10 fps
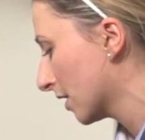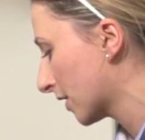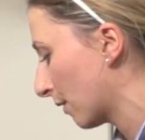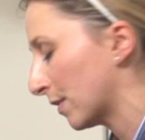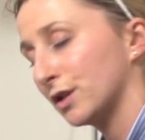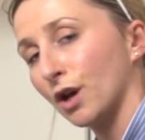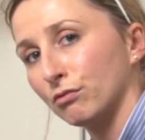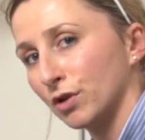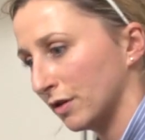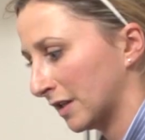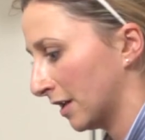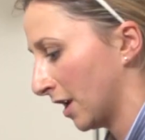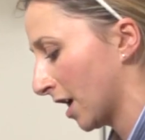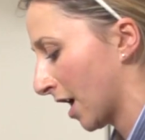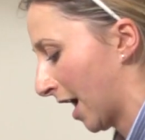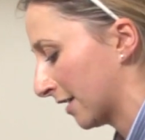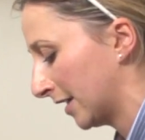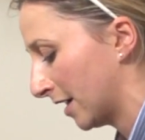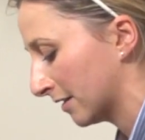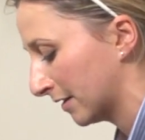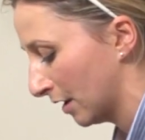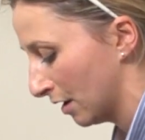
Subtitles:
that we don't use in cats' ears.